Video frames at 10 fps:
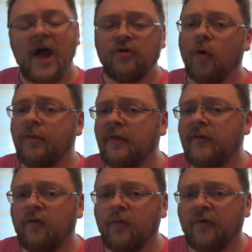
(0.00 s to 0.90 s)
I don't
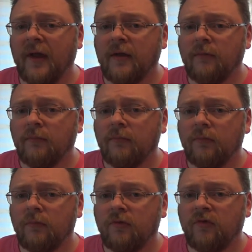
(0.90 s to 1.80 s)
think this was, like,
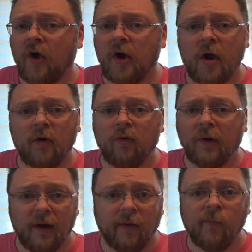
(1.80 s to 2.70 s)
done on a
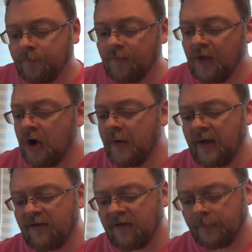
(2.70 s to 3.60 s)
grill. You know,
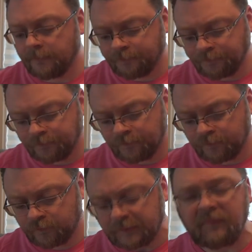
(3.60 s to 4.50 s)
it's
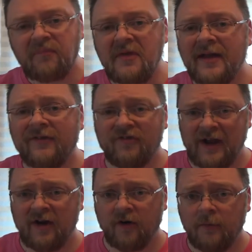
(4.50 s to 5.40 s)

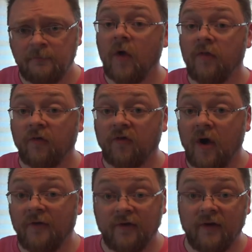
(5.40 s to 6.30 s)
tender. The
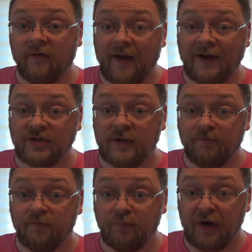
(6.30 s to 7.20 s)
sauce is actually
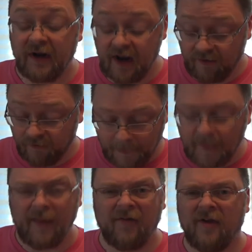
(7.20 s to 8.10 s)
pretty nice,
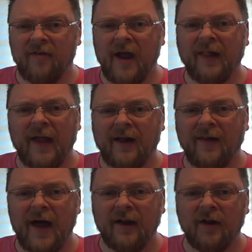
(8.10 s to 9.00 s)
but that's because I like a
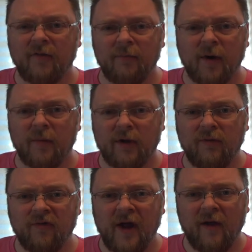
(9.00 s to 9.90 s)
lot of different
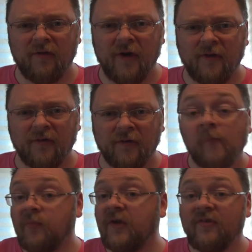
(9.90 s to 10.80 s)
barbecue-style sauces.
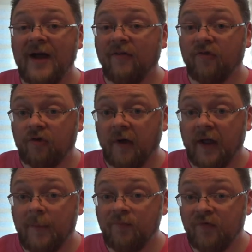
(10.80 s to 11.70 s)
It's not
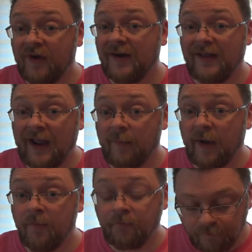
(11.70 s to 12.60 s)
stringy, it's not
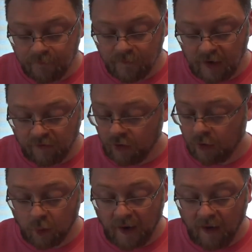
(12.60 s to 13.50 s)
gamey, it's
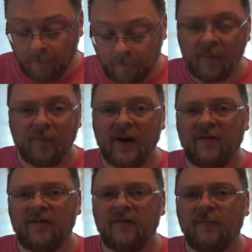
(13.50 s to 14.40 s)
cooked well, but
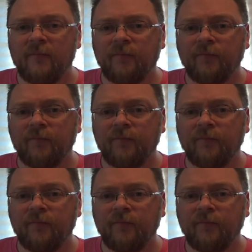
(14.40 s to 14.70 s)
it's,